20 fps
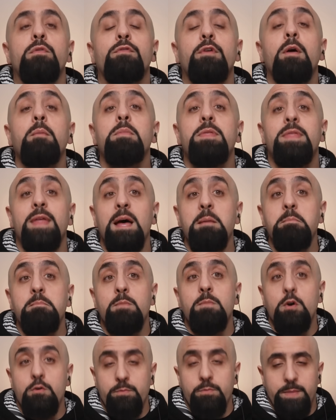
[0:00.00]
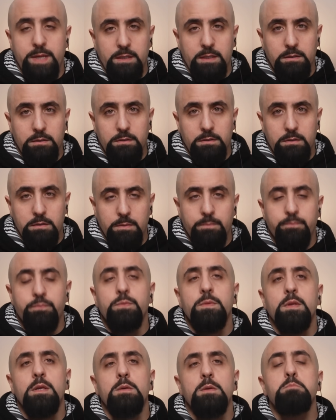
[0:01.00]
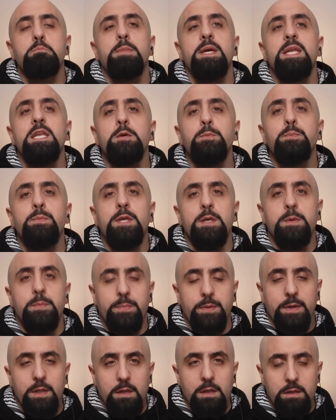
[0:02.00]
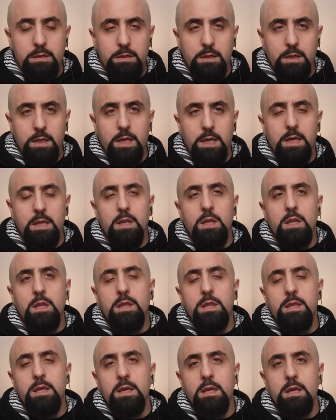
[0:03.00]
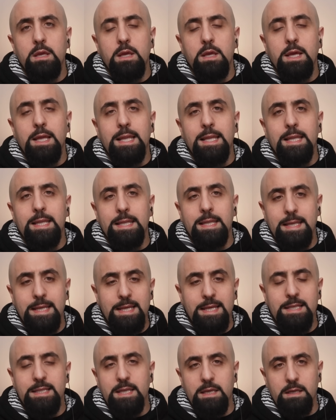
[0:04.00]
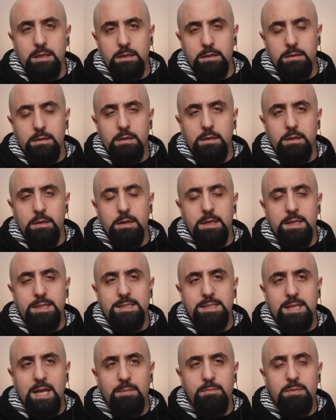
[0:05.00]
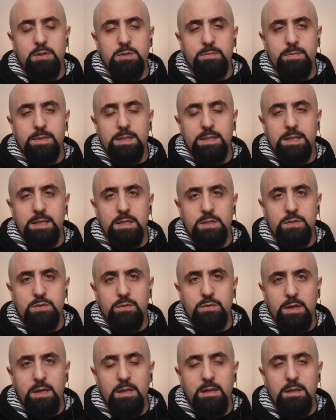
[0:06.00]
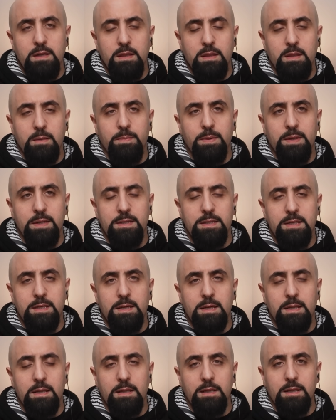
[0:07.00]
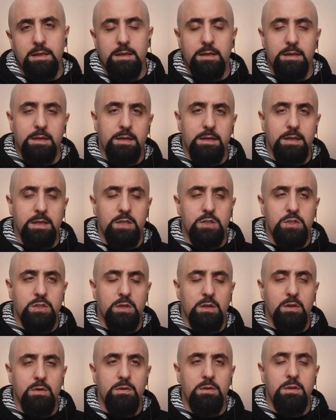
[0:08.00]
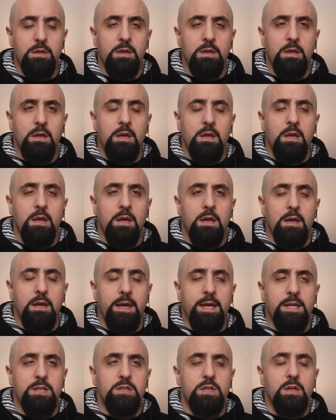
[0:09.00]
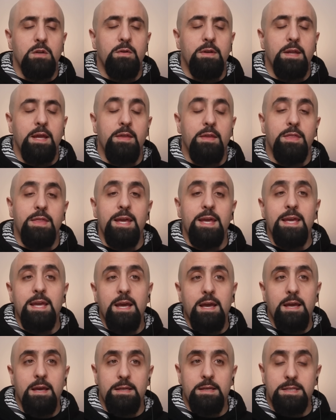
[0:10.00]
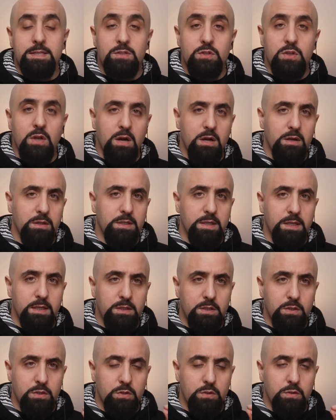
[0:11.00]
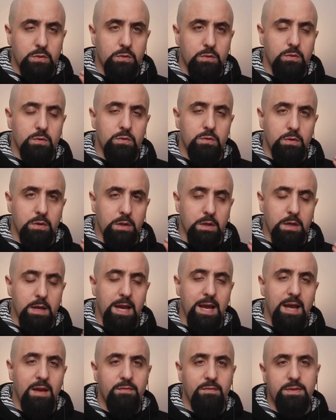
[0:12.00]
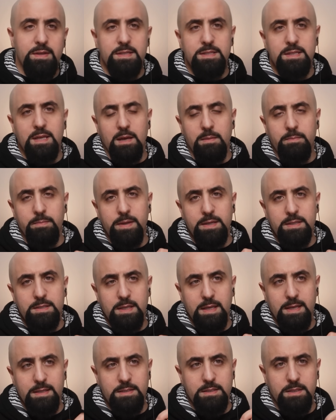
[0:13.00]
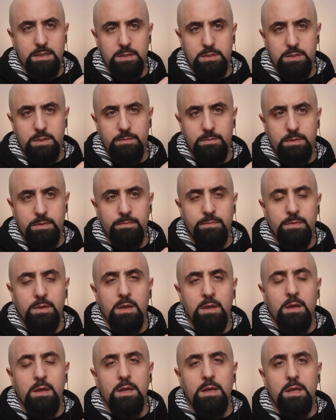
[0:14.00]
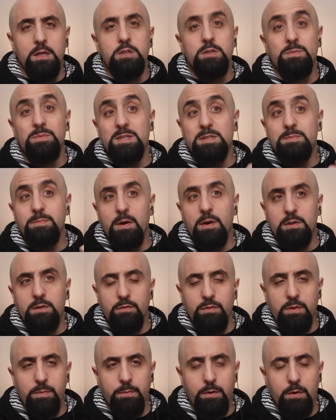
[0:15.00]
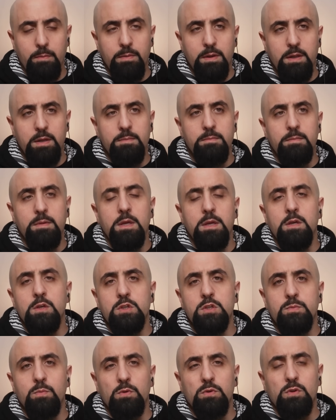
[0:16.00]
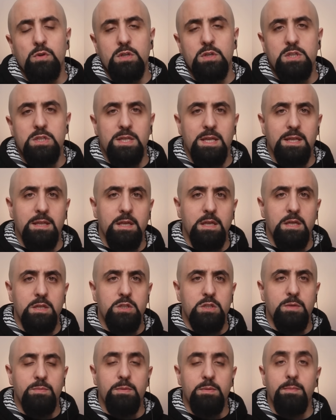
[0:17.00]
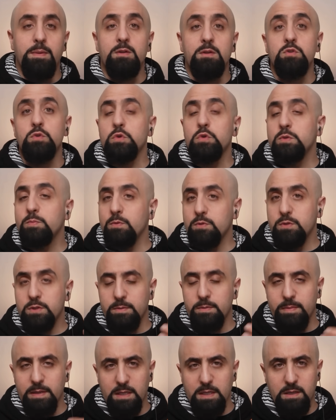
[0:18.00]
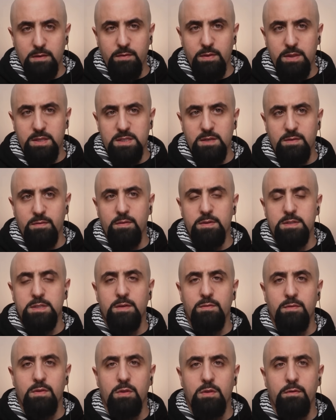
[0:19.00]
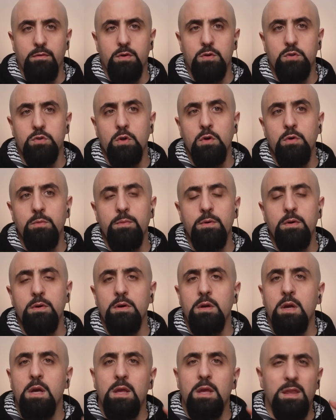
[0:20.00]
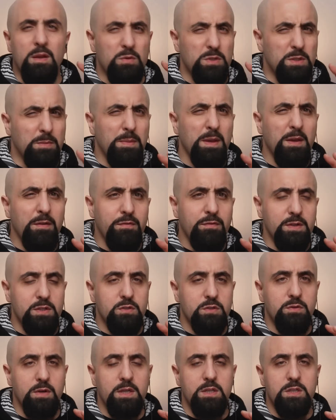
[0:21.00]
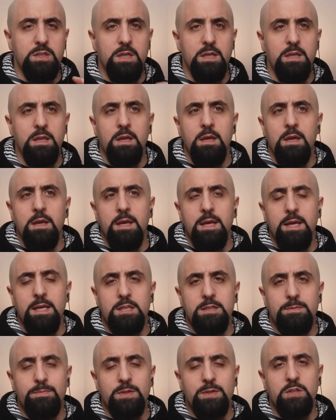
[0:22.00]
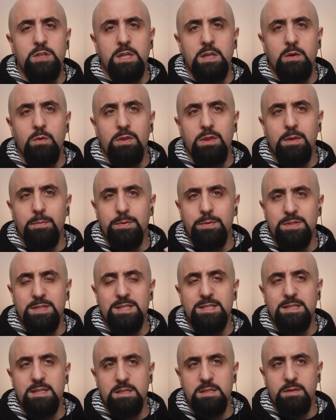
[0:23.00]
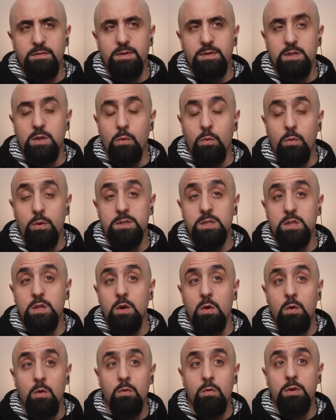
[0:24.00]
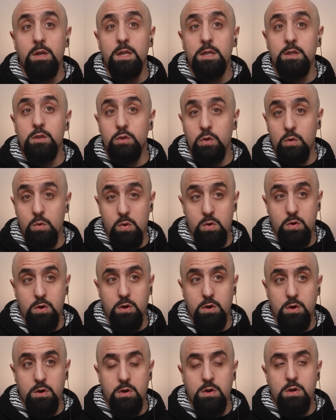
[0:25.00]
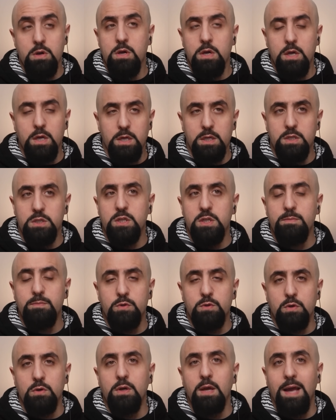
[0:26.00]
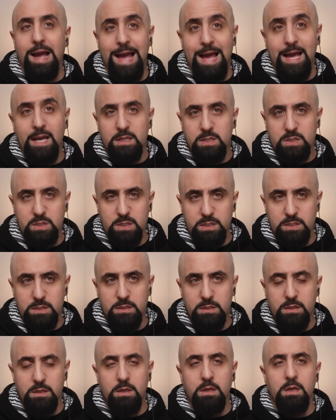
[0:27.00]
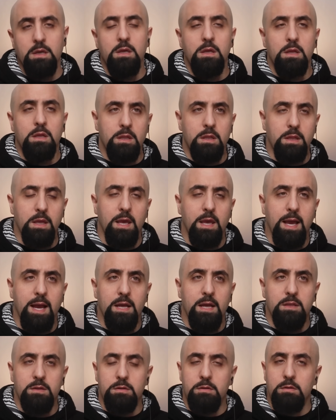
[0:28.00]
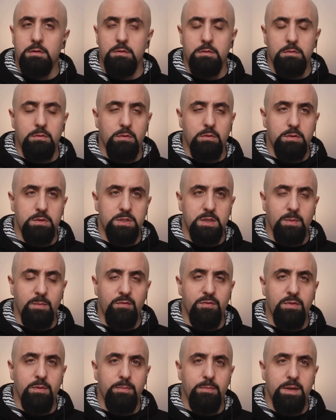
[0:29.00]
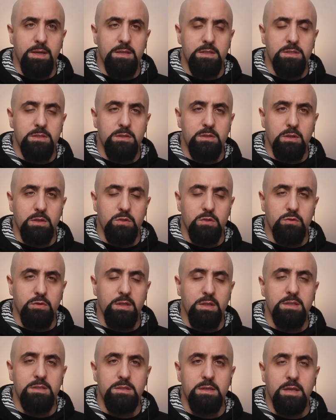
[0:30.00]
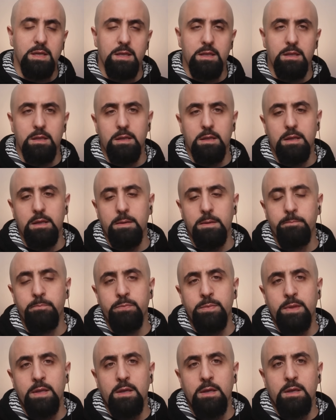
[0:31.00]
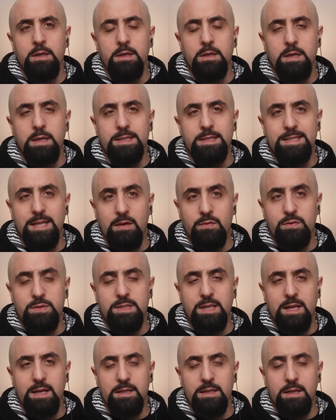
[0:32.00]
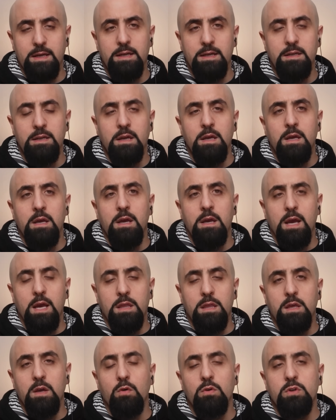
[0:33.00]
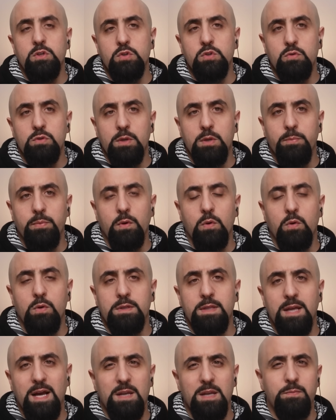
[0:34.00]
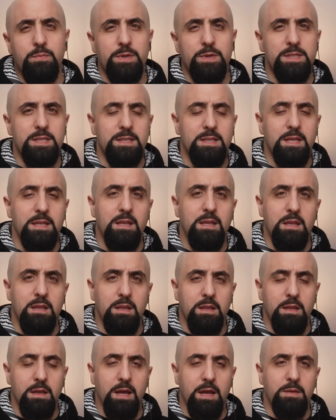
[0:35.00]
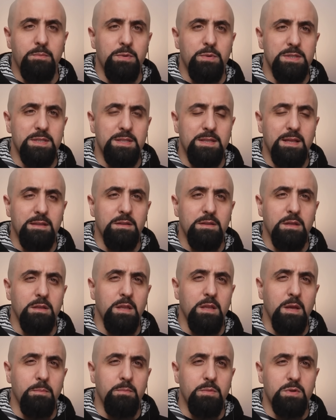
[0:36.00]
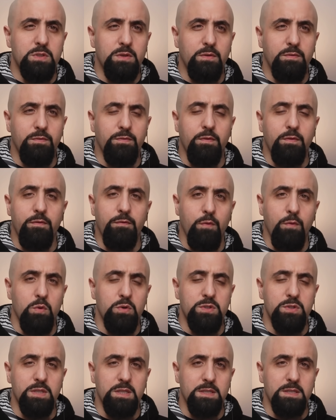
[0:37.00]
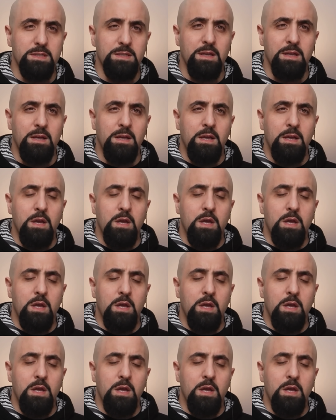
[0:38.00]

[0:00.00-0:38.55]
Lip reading: From that moment, many people in the leading establishment in Israel, in the political echelon, they started to have these campaigns against Egypt. Egypt is part of the problem. Smotrich said Egypt bears responsibility for the 7th of October. There was a big frustration, especially with the persistence of Egypt. It wasn't only talk. Egypt took actions. They had some of the biggest drills in South Sinai, and they also deployed unprecedented numbers of forces